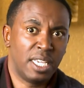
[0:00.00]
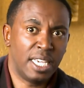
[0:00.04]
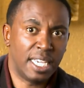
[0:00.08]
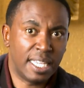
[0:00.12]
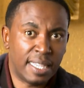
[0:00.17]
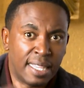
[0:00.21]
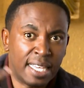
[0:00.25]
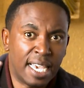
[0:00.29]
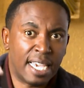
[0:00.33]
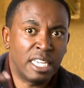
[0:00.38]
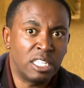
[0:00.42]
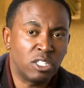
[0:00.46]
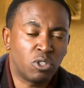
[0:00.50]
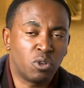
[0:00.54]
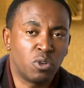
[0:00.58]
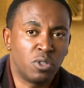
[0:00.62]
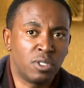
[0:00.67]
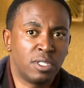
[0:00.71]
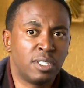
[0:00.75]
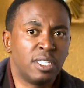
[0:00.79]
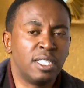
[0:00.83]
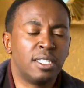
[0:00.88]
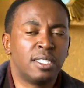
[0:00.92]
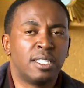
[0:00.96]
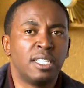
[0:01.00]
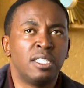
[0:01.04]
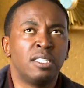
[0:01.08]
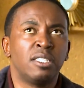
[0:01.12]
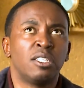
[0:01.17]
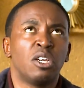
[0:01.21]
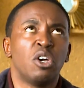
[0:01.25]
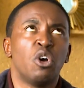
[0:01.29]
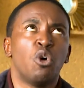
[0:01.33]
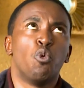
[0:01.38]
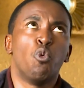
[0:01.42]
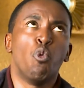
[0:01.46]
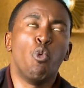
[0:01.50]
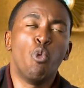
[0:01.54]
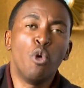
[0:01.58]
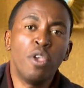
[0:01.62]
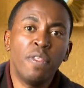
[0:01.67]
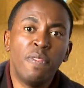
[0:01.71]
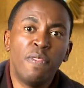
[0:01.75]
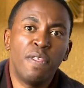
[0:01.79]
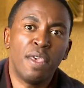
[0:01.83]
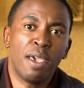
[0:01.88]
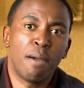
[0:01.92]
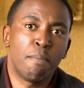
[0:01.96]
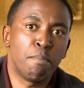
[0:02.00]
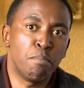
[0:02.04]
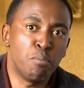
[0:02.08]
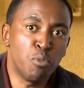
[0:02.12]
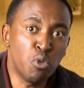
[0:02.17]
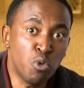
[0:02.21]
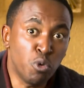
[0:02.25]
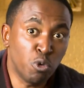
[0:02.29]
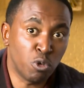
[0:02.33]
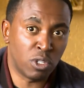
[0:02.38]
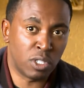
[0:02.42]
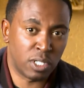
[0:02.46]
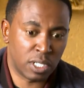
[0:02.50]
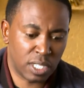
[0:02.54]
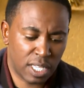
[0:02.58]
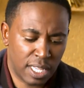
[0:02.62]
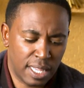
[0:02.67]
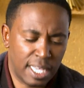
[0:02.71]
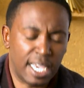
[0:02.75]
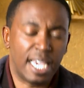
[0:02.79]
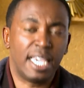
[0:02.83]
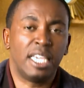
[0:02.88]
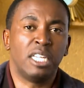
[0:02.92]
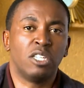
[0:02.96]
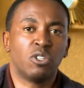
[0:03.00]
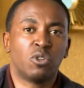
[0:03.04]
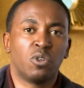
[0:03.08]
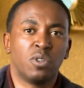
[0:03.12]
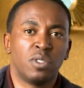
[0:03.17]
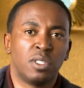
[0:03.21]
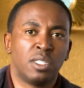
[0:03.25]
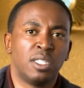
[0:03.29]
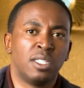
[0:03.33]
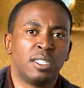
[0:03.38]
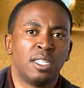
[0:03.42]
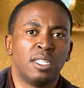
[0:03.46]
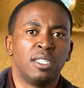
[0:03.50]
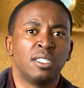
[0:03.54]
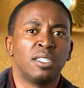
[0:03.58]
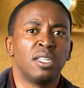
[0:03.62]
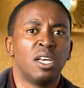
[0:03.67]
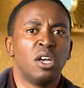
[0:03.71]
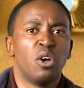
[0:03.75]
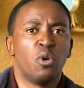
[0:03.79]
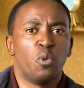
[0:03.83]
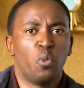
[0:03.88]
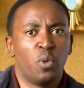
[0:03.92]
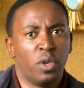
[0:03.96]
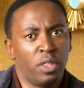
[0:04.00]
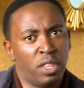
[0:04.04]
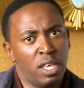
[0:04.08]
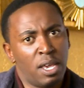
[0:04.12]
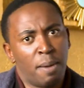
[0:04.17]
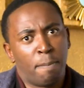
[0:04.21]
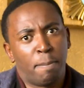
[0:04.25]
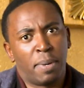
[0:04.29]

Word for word: They're inconsistent with their moods. They're inconsistent with their